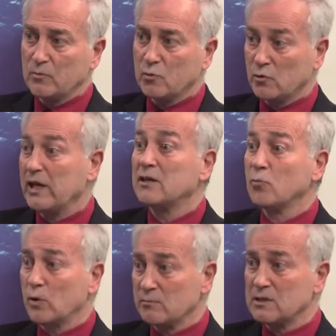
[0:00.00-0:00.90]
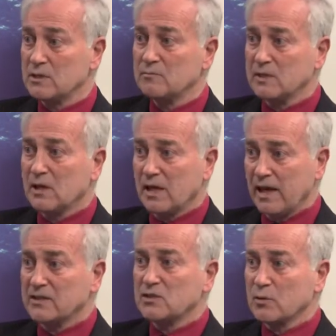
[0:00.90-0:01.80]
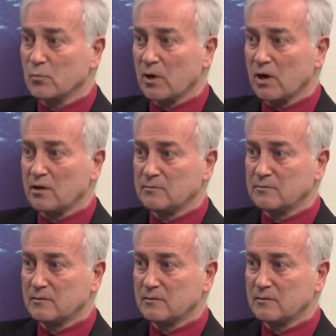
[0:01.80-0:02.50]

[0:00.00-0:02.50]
create WIMSI as an umbrella